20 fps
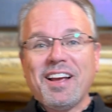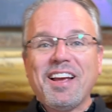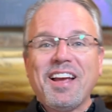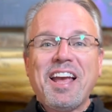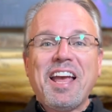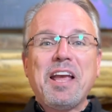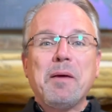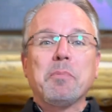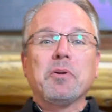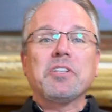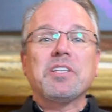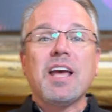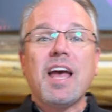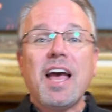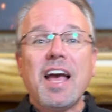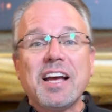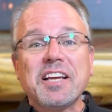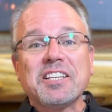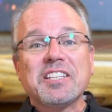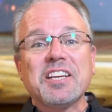able to
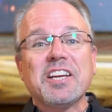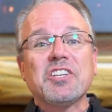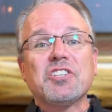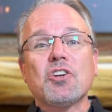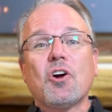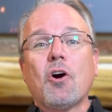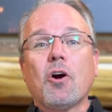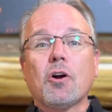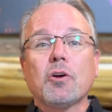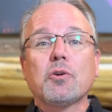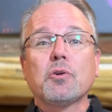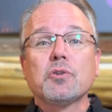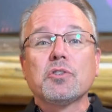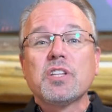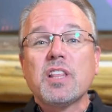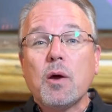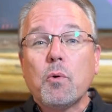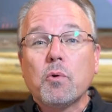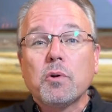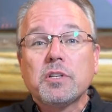access articles
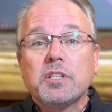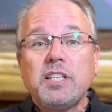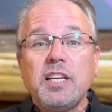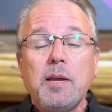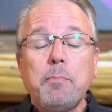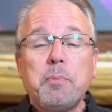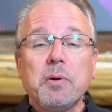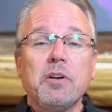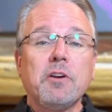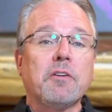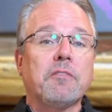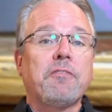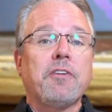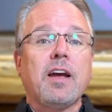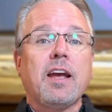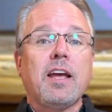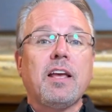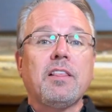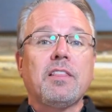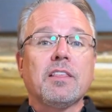that will deepen your
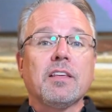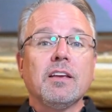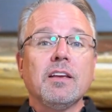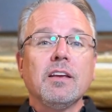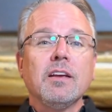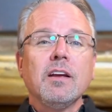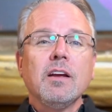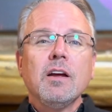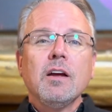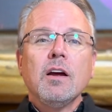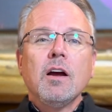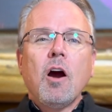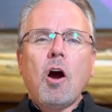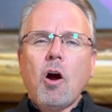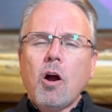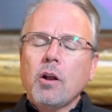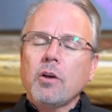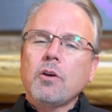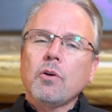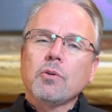faith,
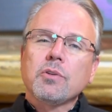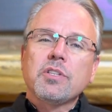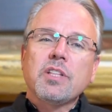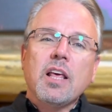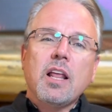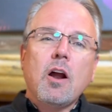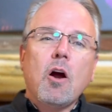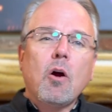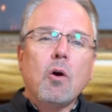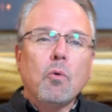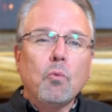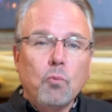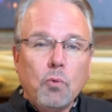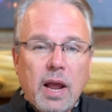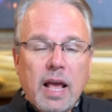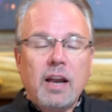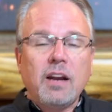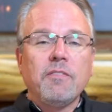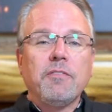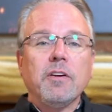articles that are
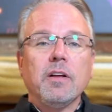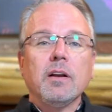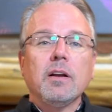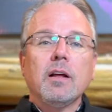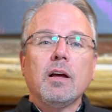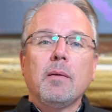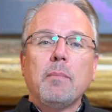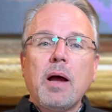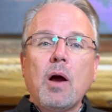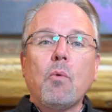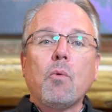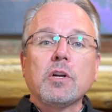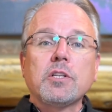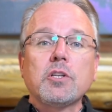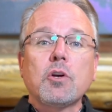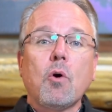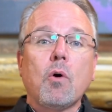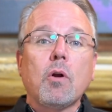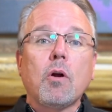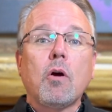relevant about what's
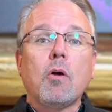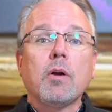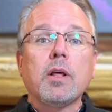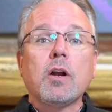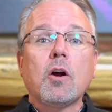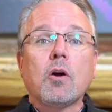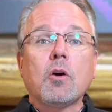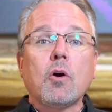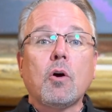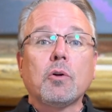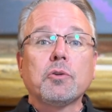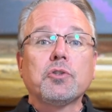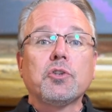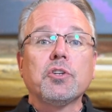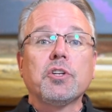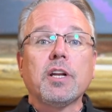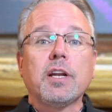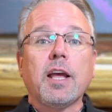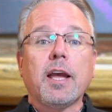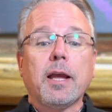going on in our culture
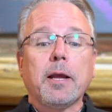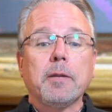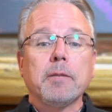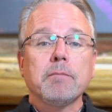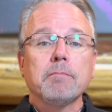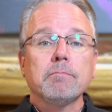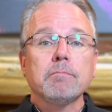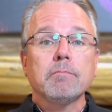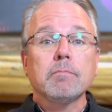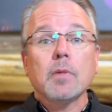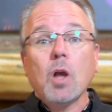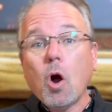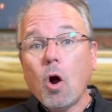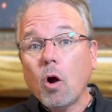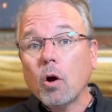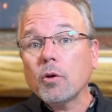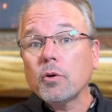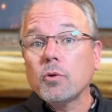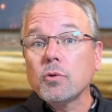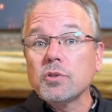today,
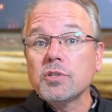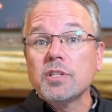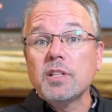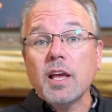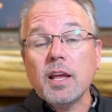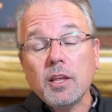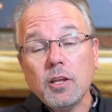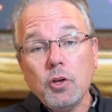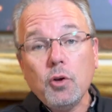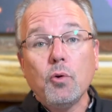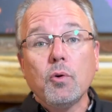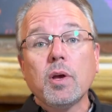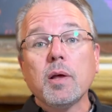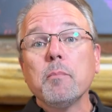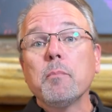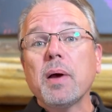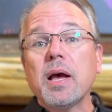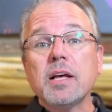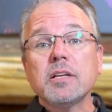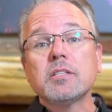articles that you can
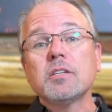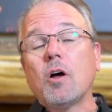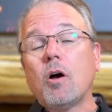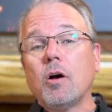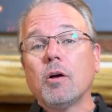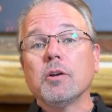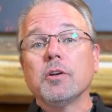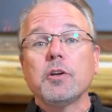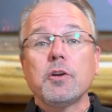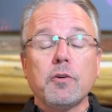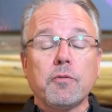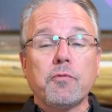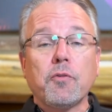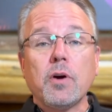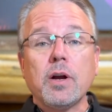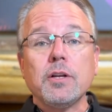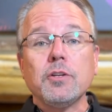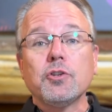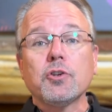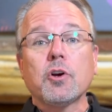pass on to your friends, your